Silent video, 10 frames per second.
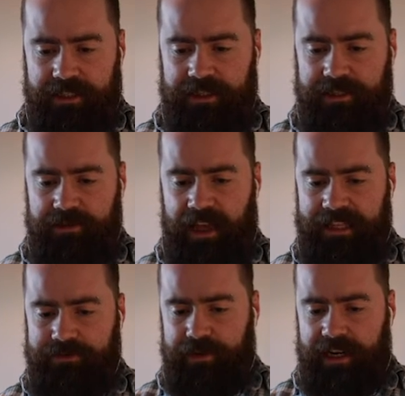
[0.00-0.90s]
So that's
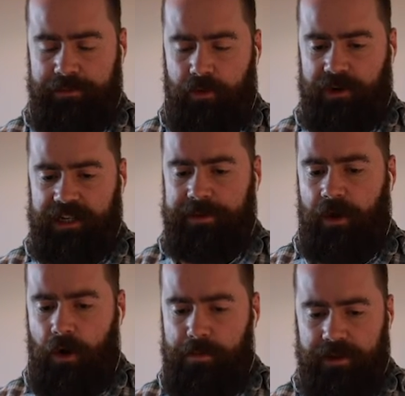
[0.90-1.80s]
really important, to be
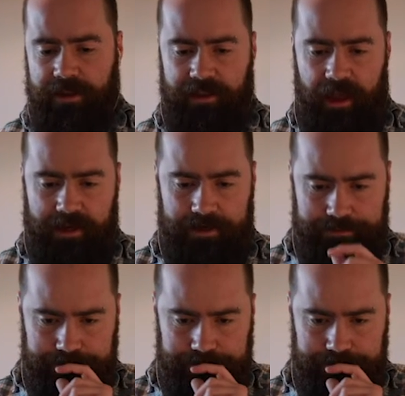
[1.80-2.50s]
open to that.